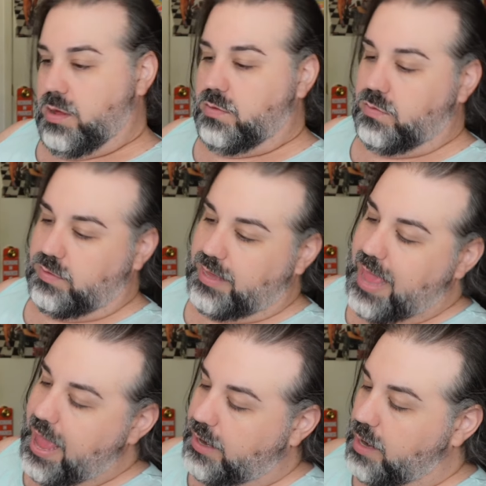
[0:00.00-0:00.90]
So it's a
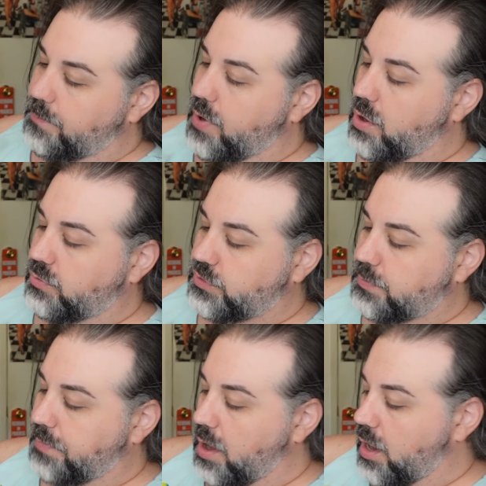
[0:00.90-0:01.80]
Canada
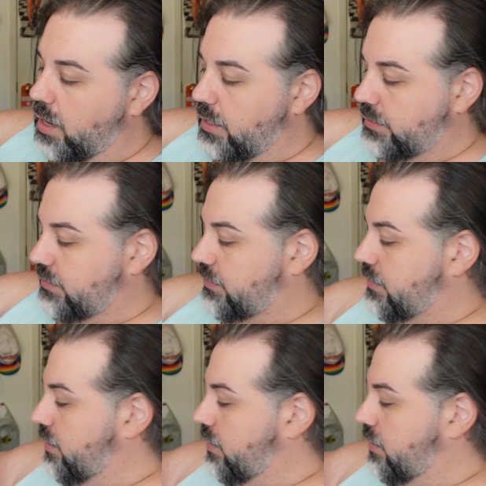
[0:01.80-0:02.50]
Post box.